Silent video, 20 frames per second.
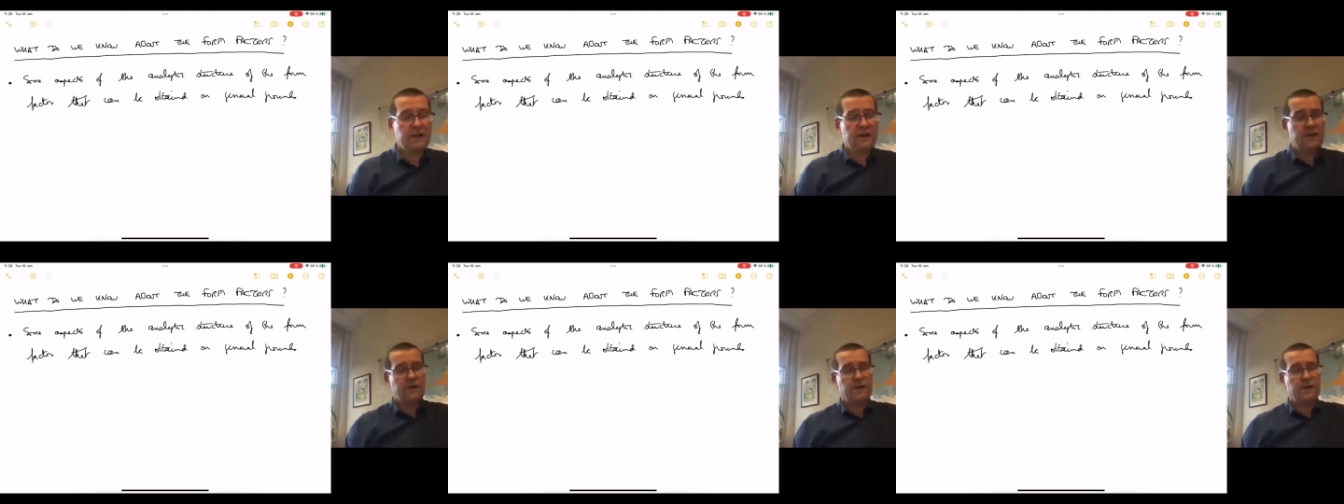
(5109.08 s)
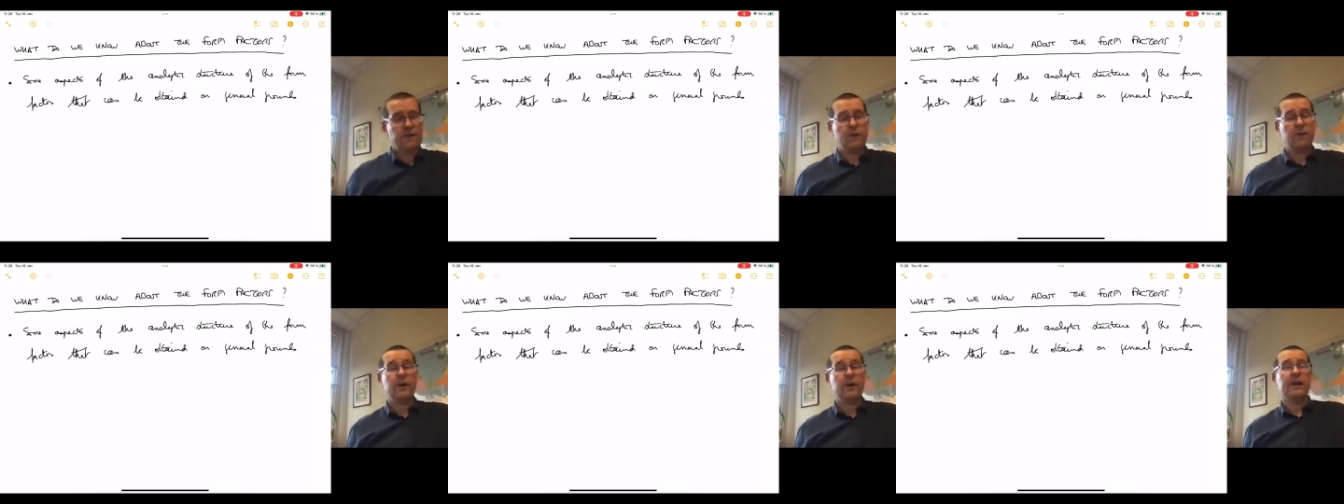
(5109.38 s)

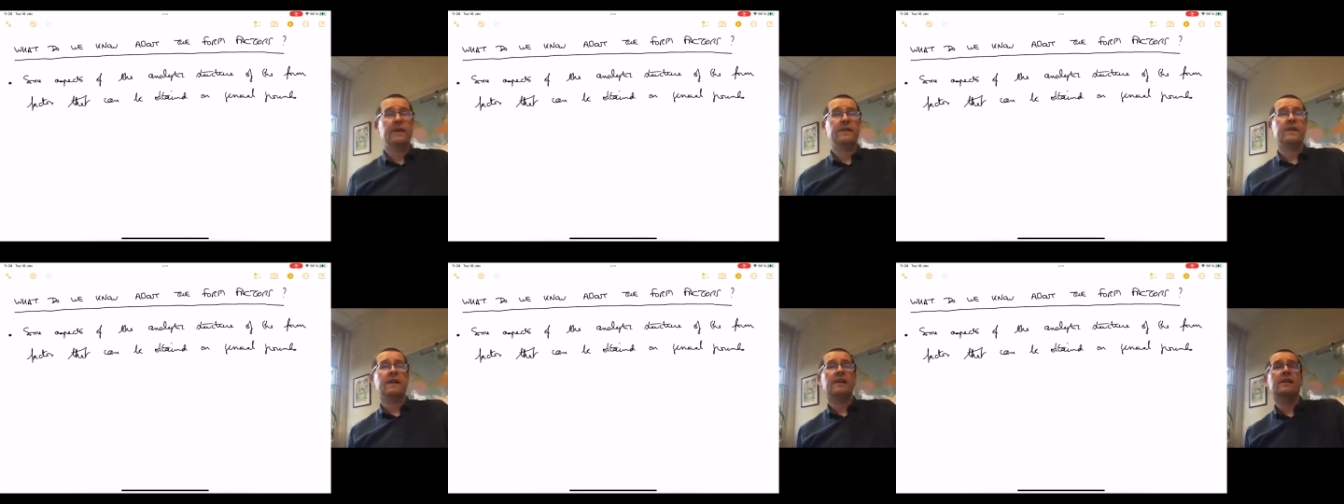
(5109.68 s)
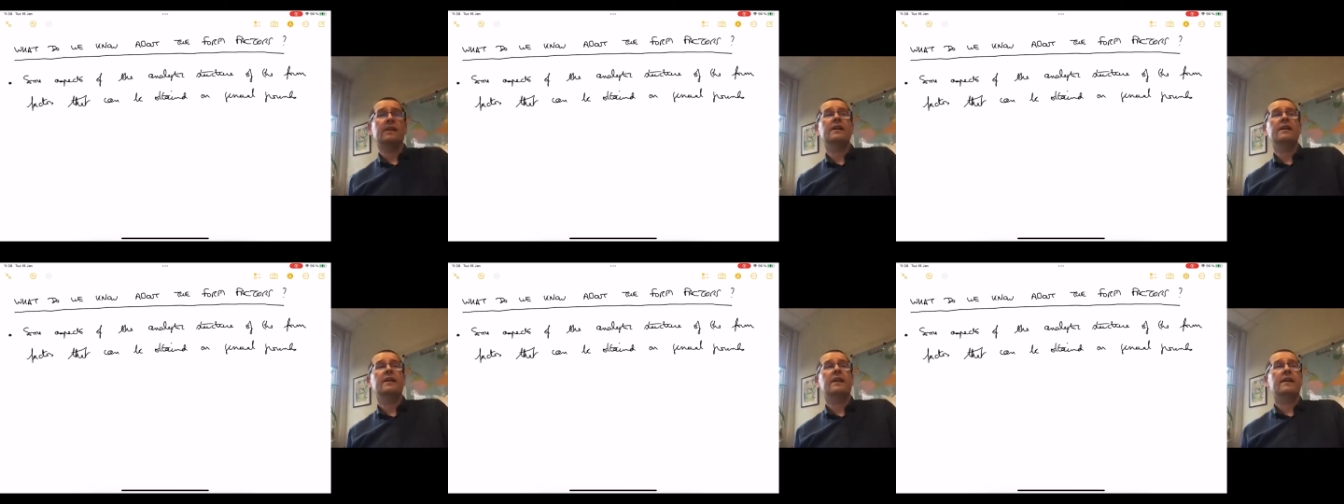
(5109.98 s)
So
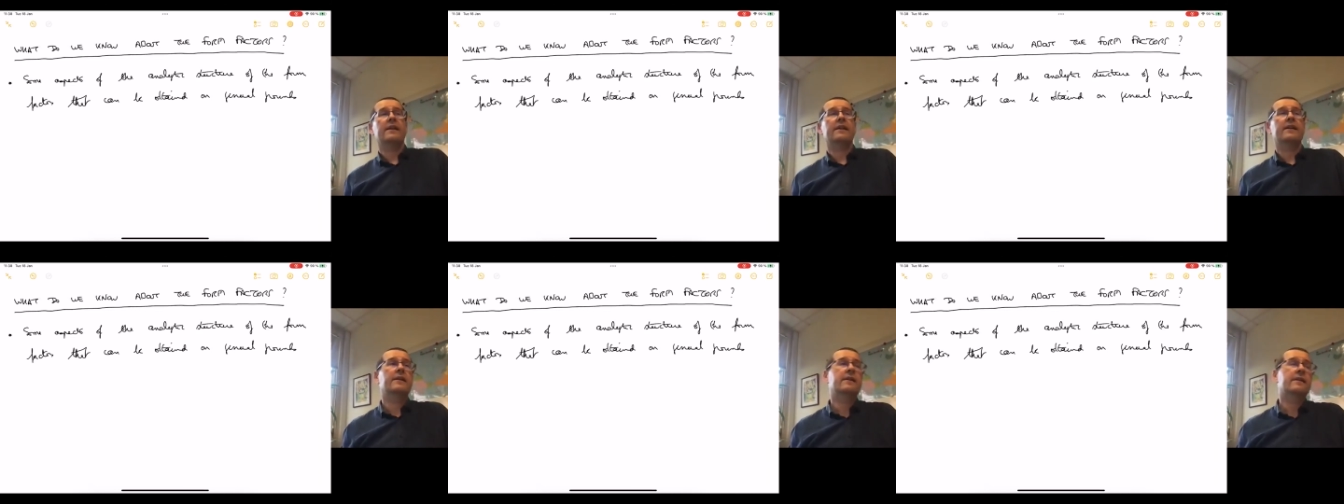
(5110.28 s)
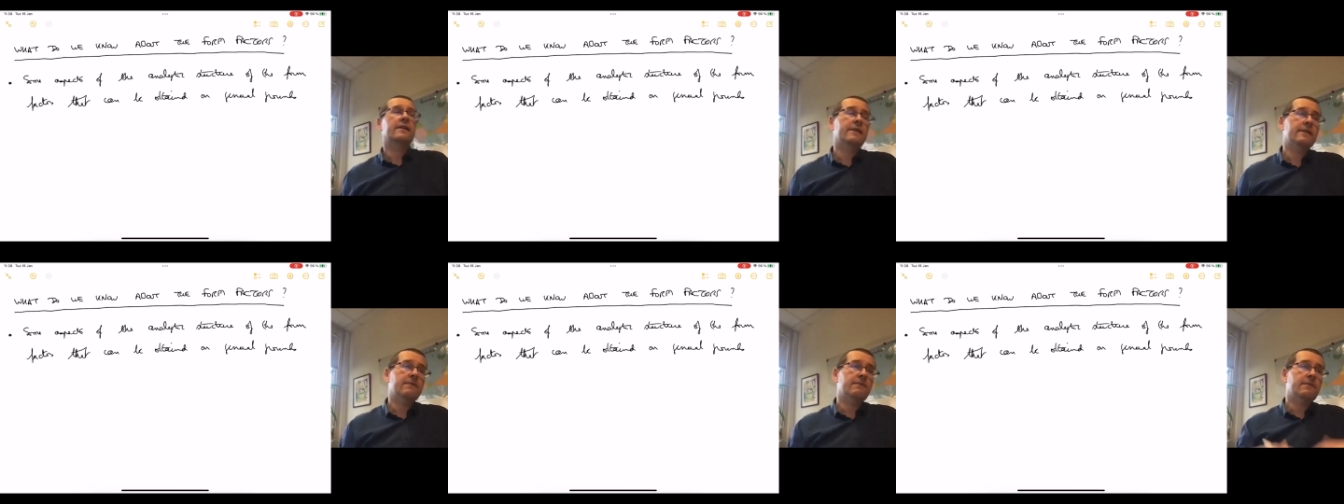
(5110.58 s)
exactly like
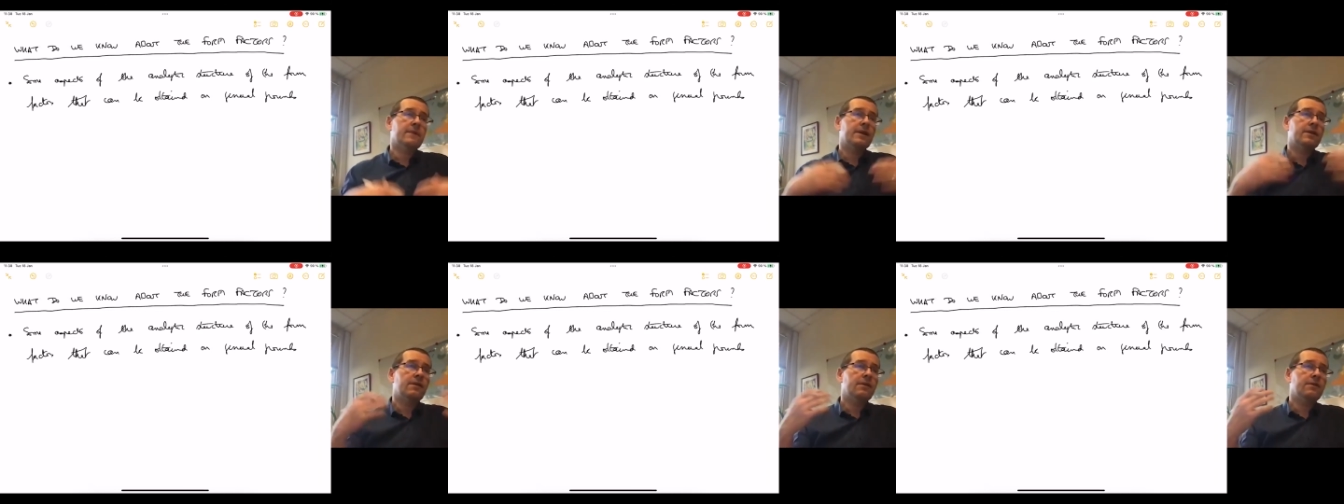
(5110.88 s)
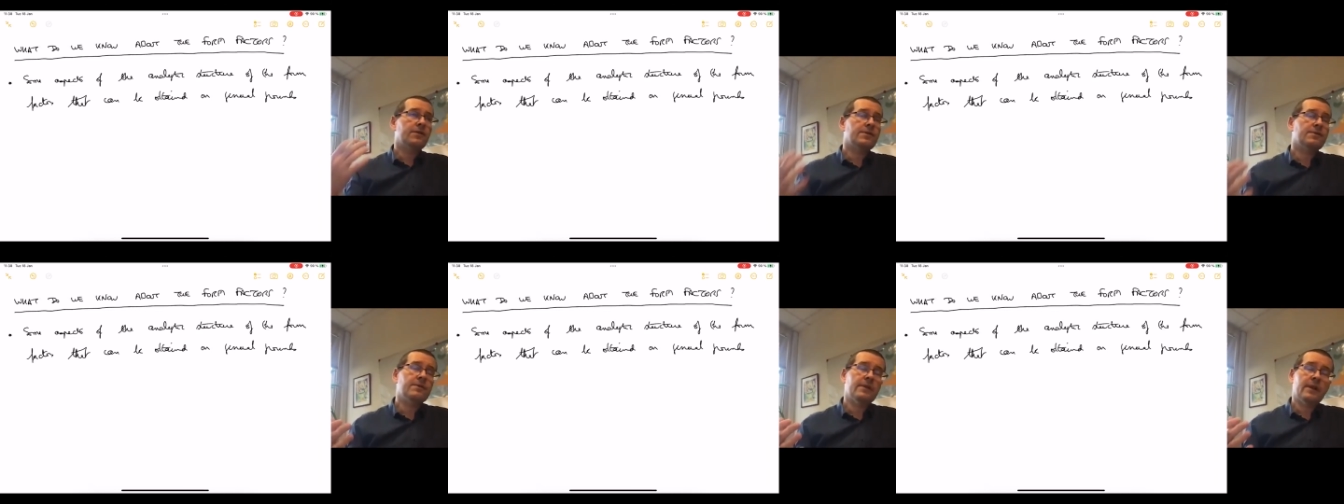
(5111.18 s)
when you
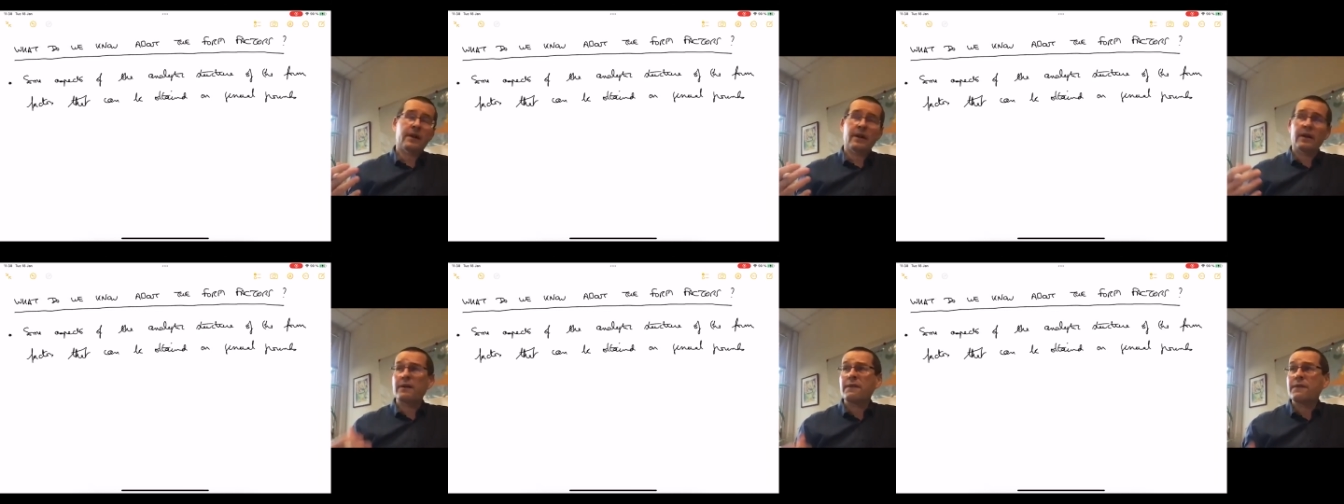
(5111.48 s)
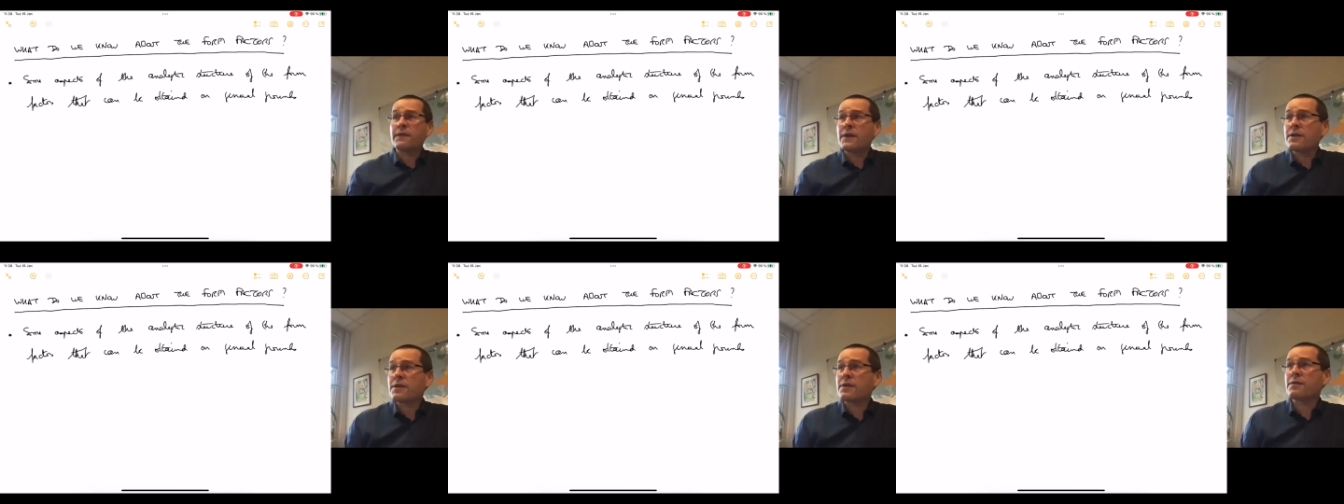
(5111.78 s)
do have
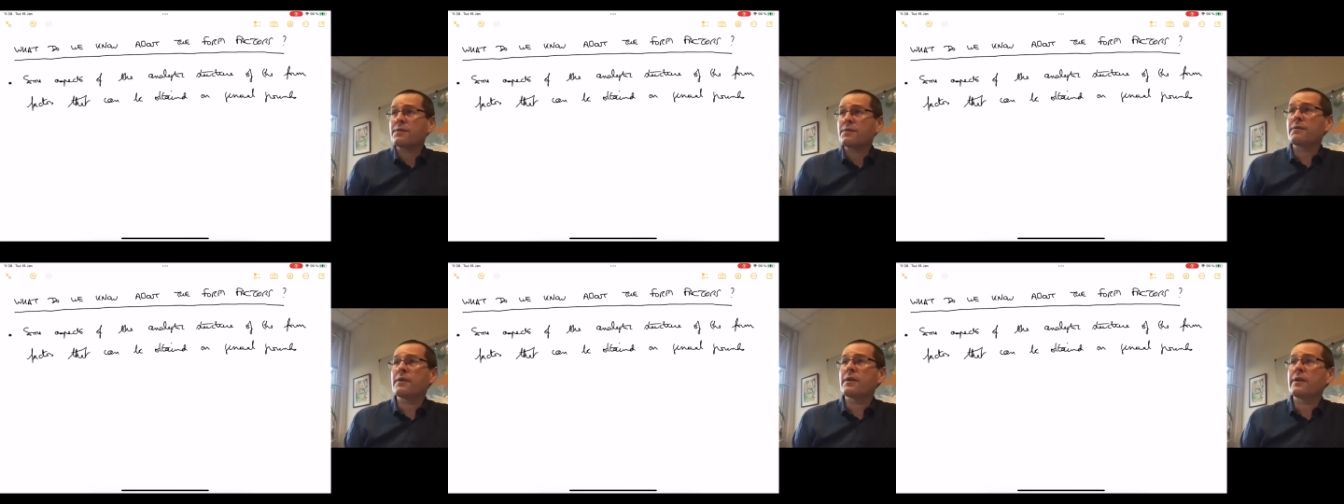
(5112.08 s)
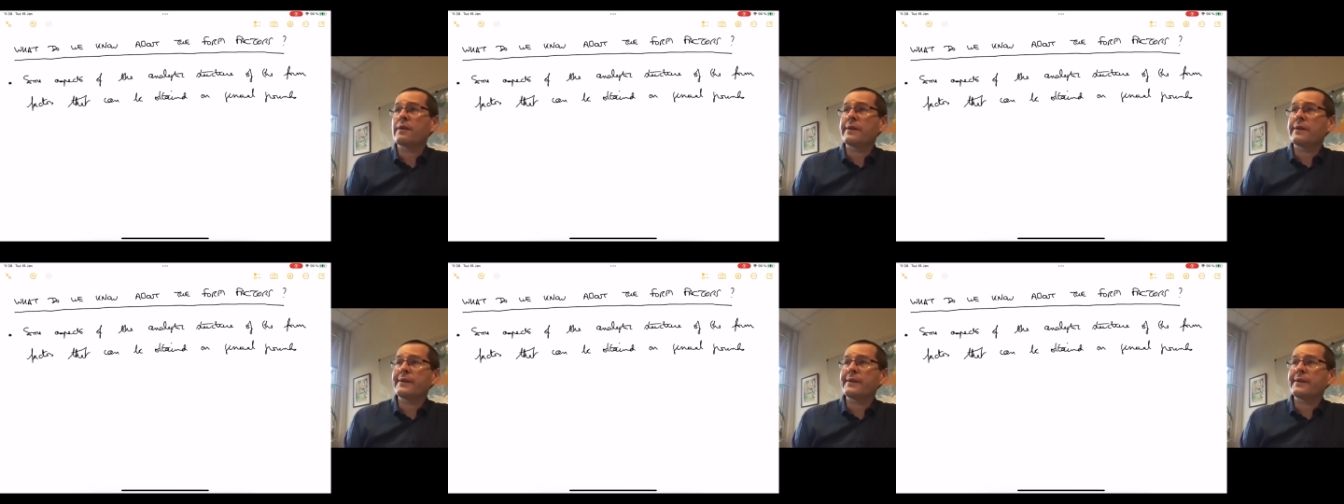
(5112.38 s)
in general